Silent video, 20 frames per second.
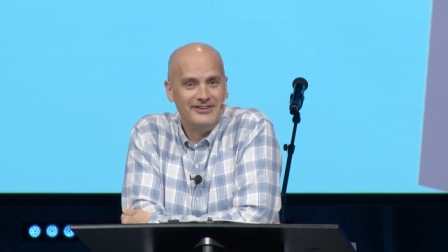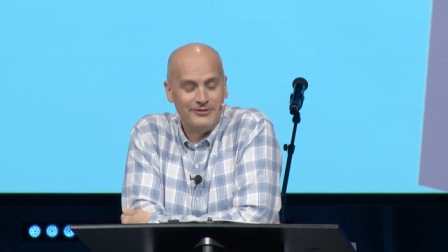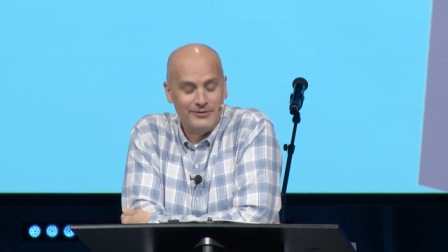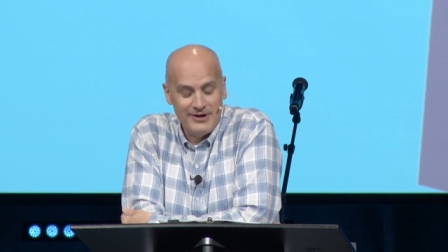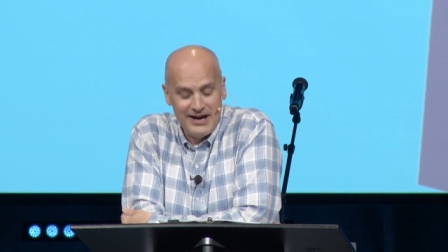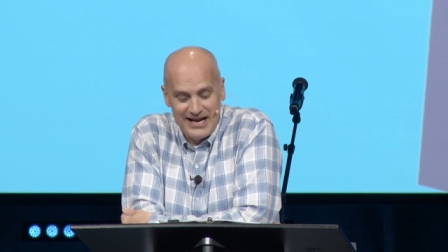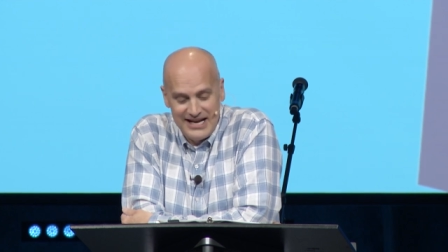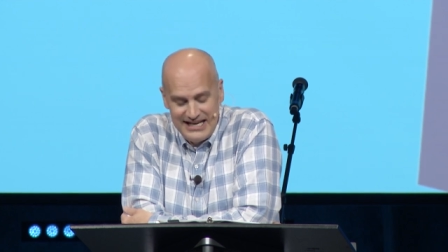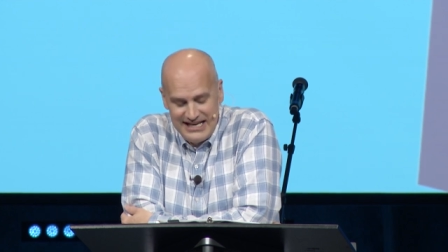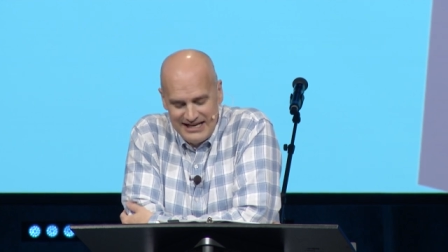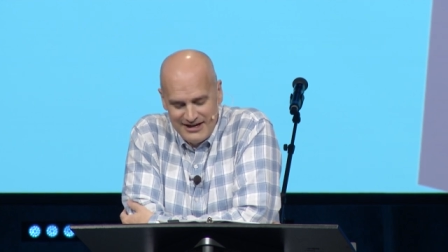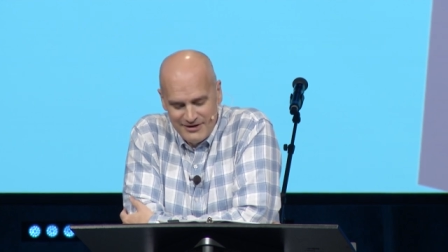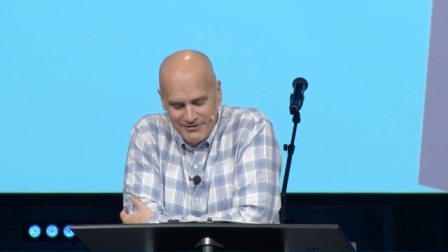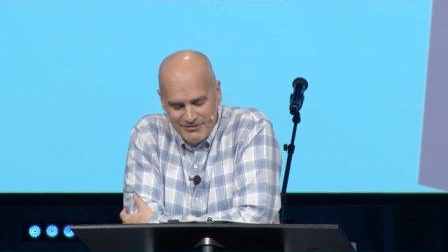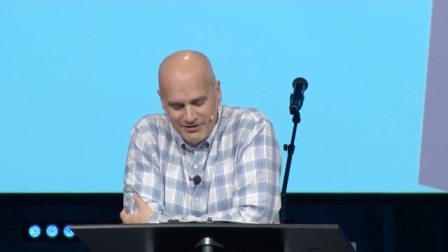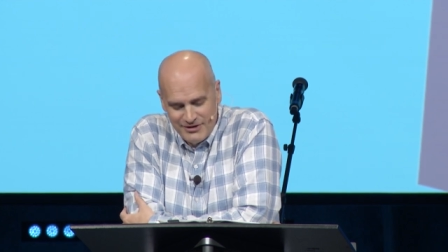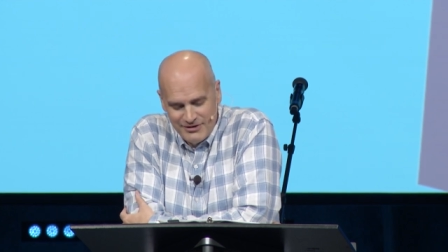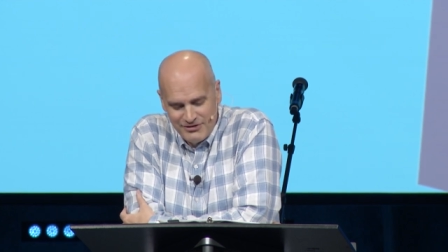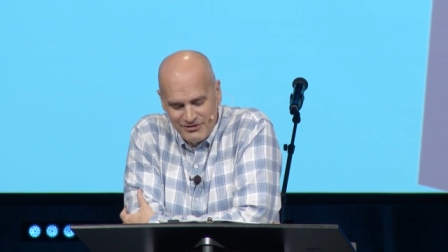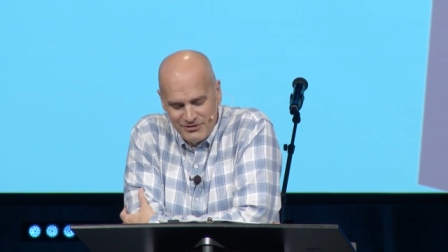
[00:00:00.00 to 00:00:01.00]
right here,
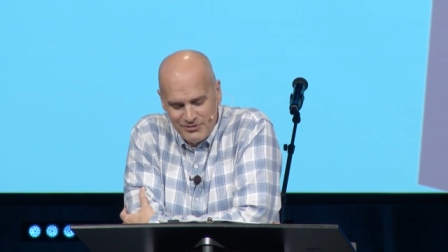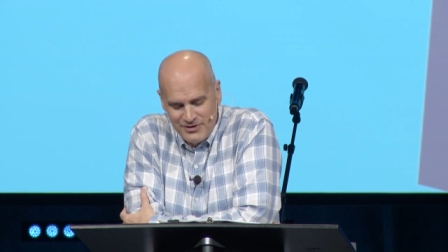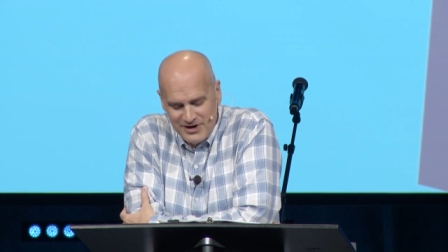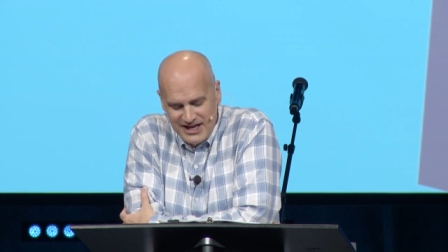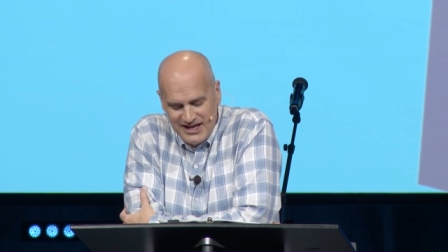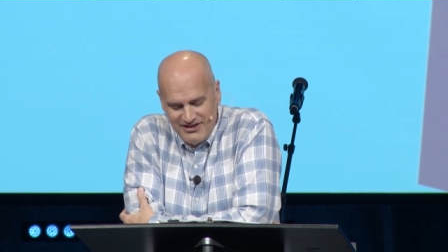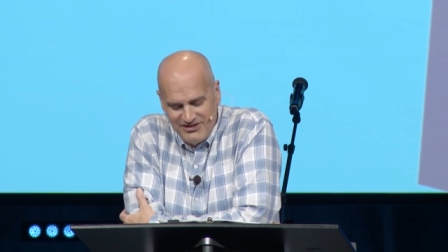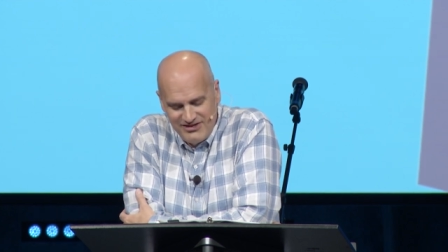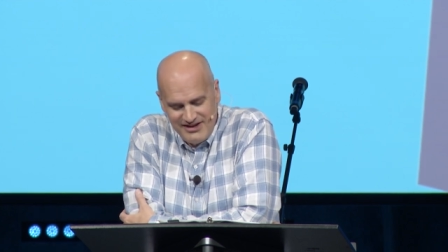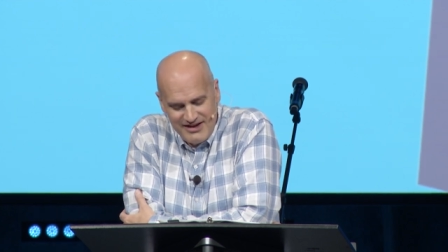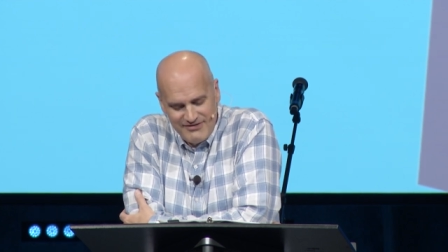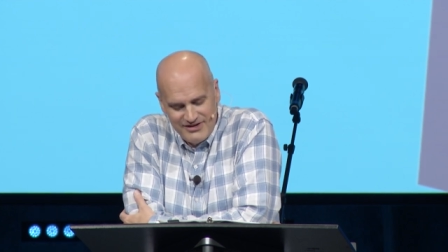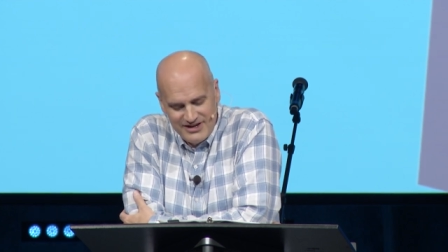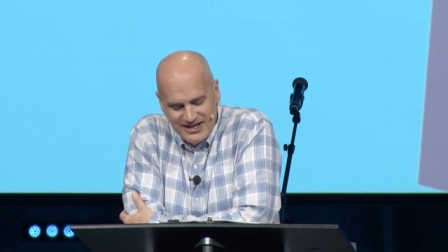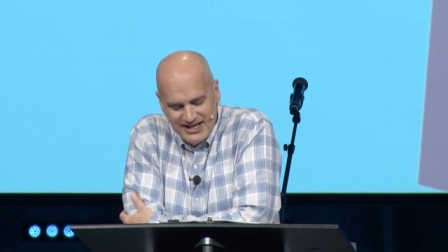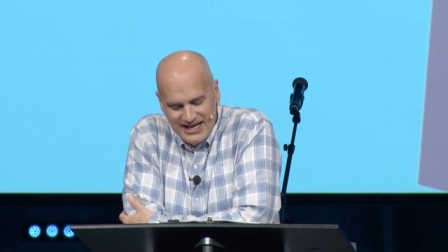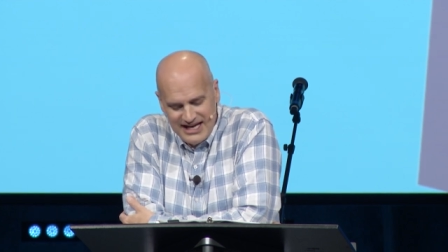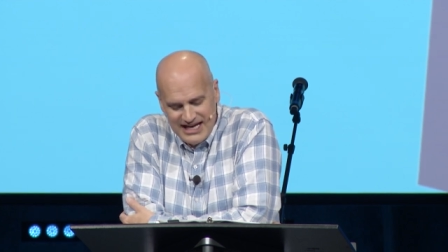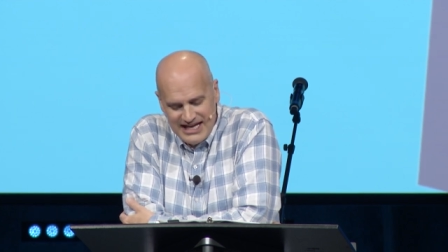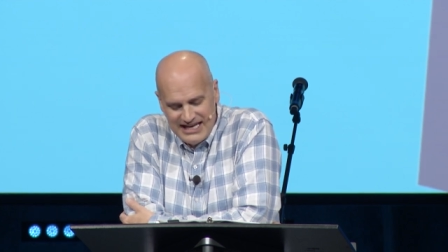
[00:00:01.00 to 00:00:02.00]
verse
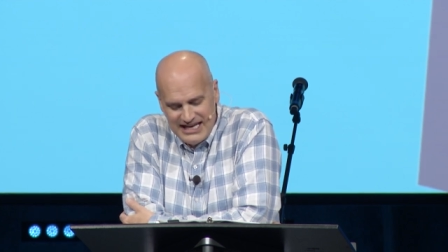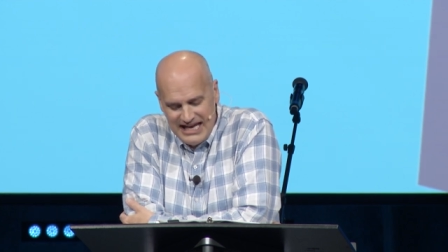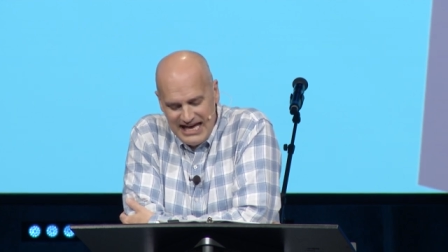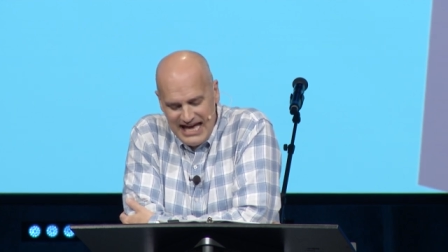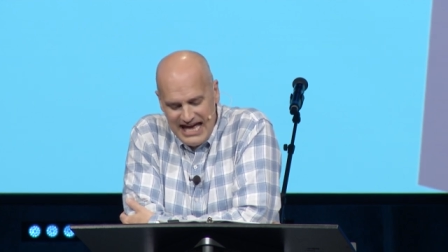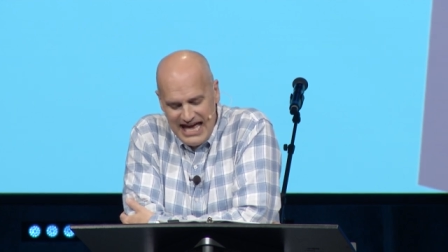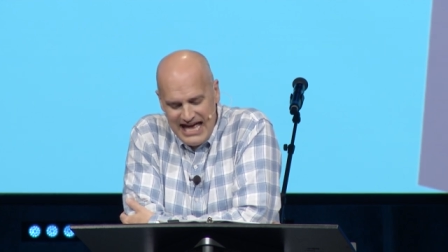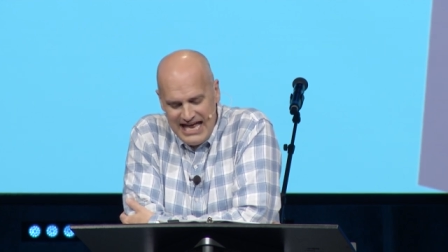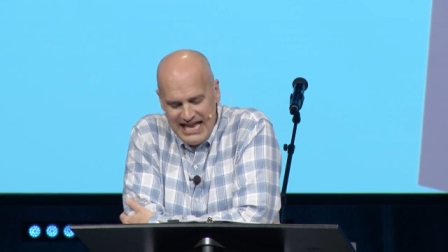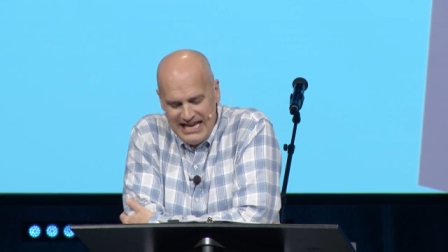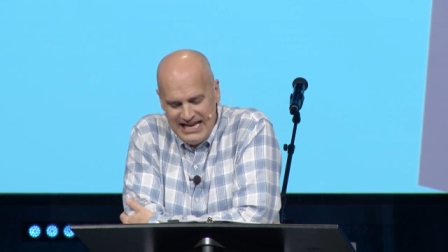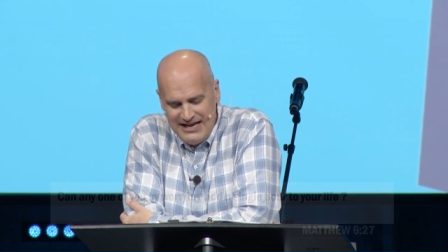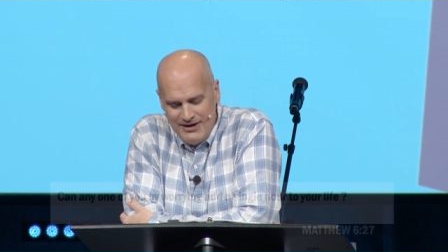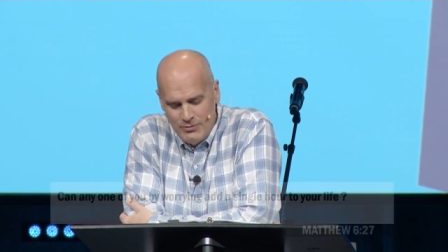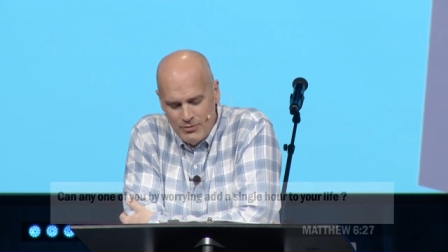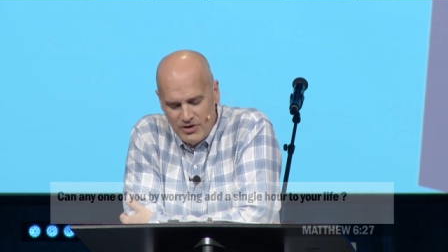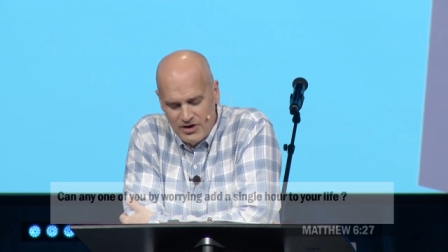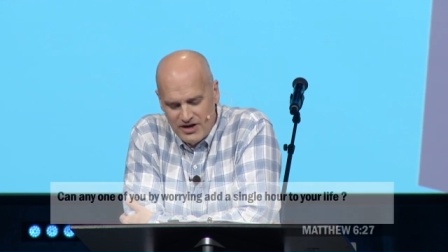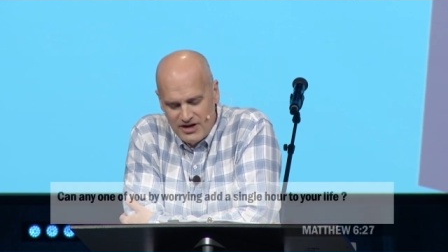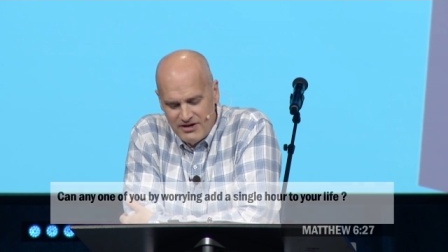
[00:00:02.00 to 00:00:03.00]
twenty-seven. Can any
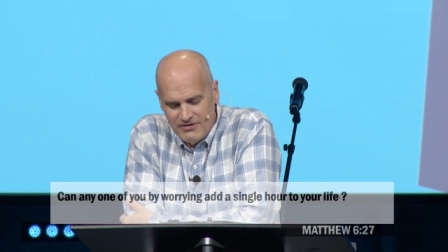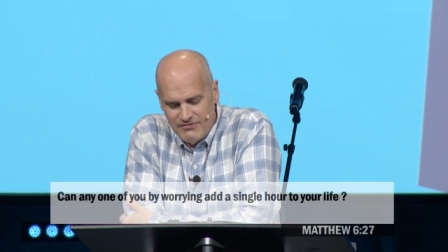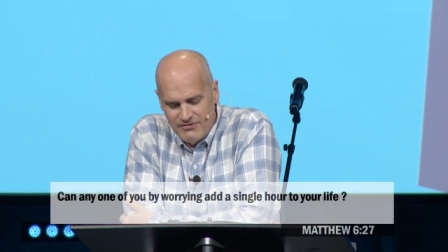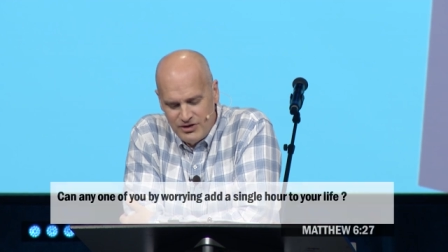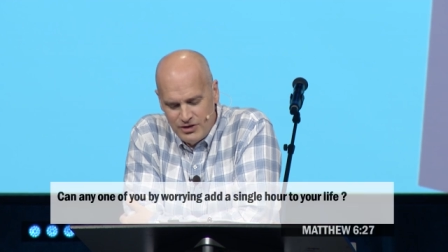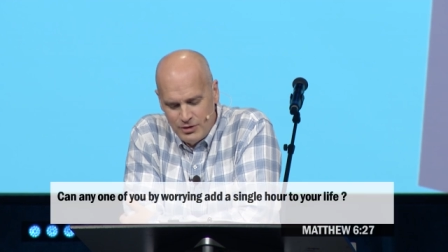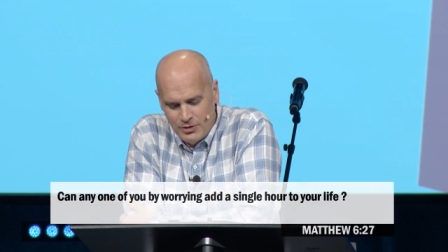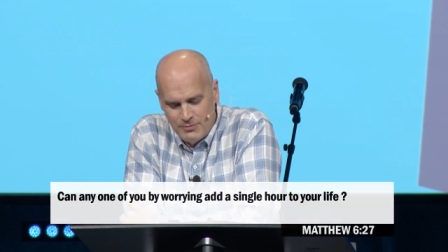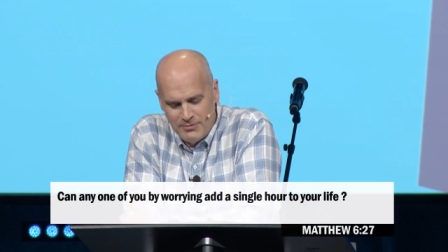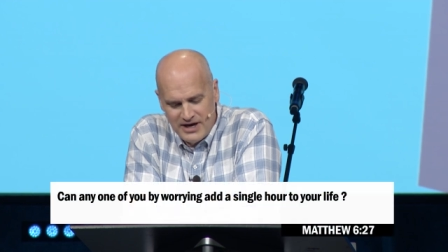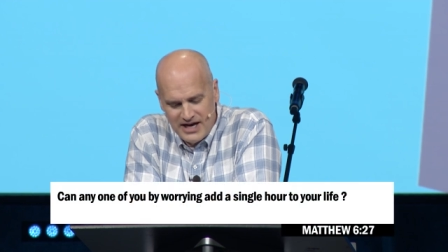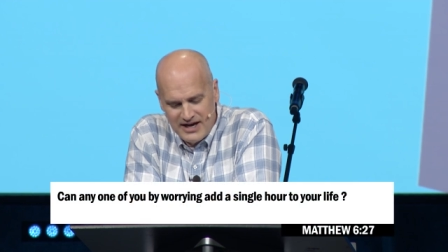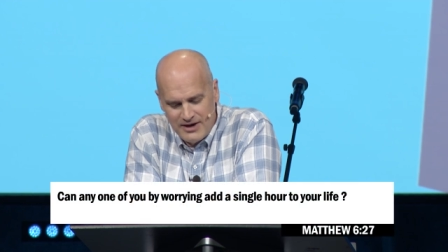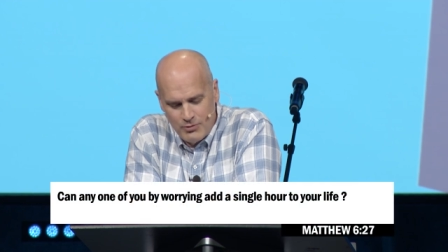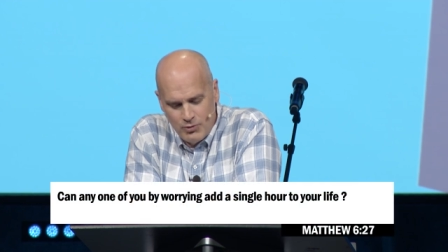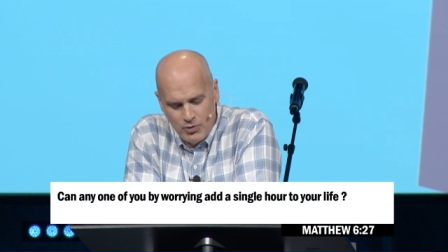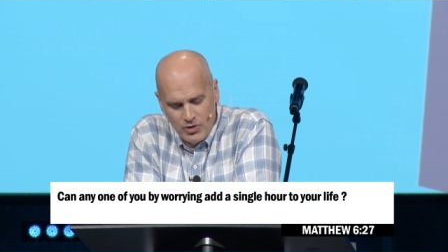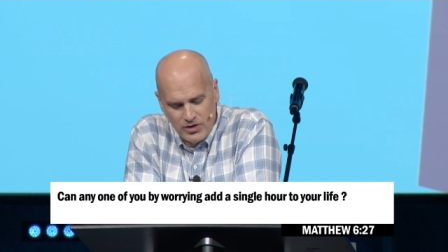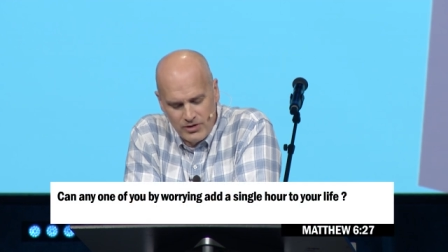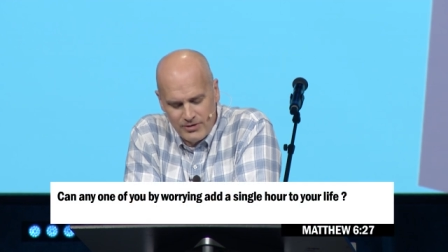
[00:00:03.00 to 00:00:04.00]
one of you, by
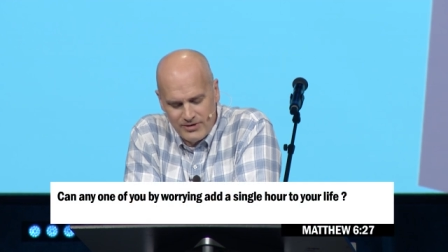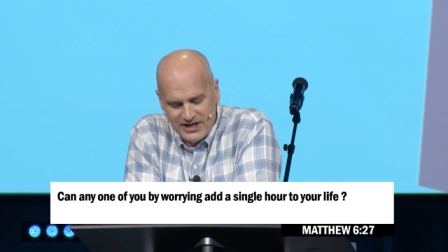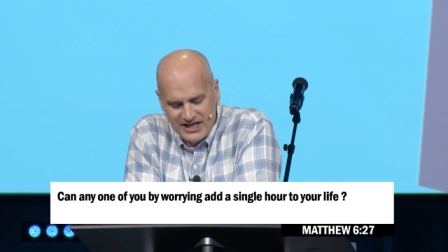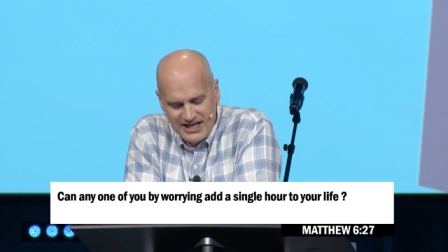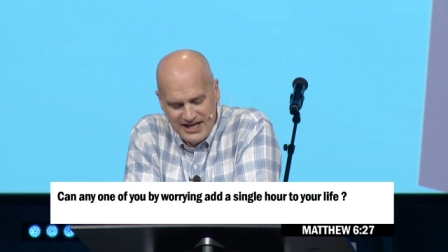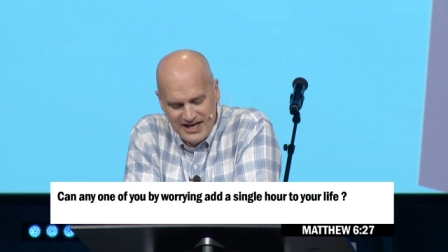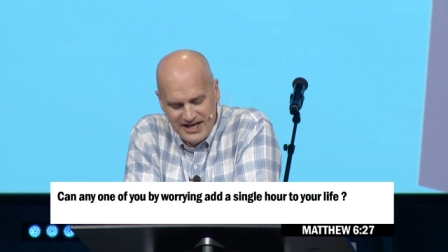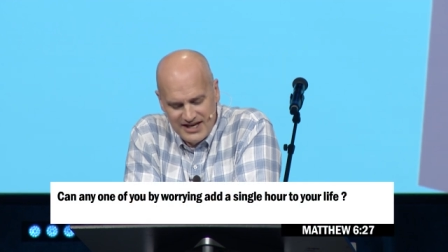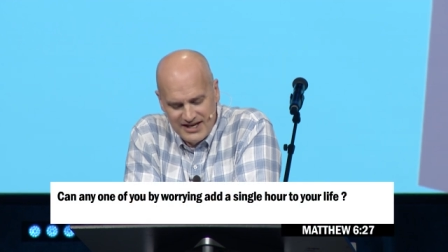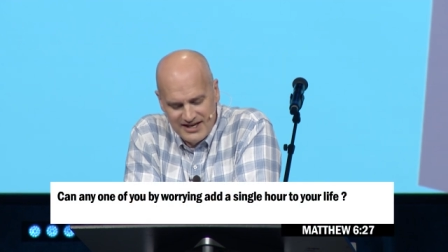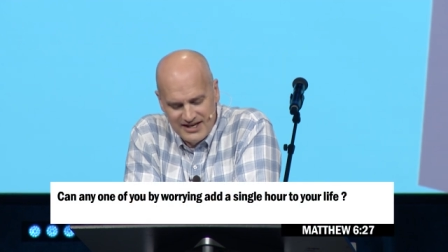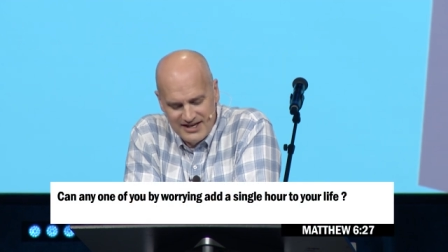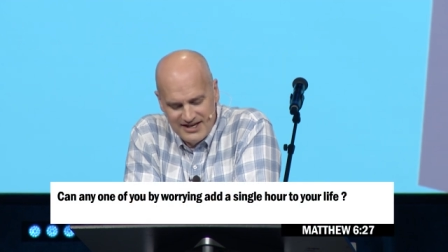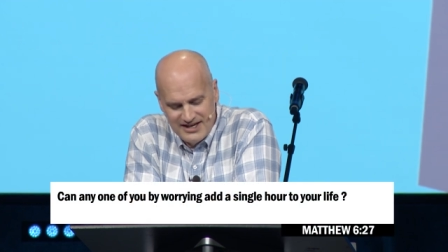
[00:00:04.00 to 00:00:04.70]
worrying,